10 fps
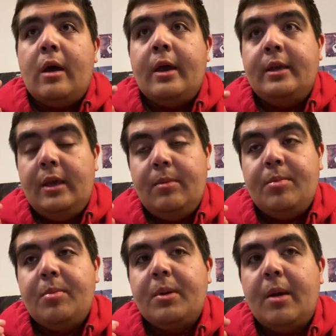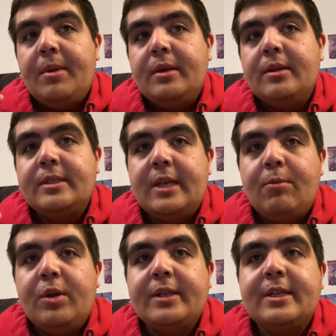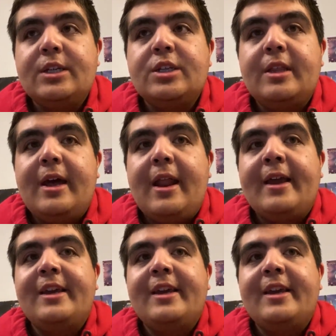I keep coming to the same realization that I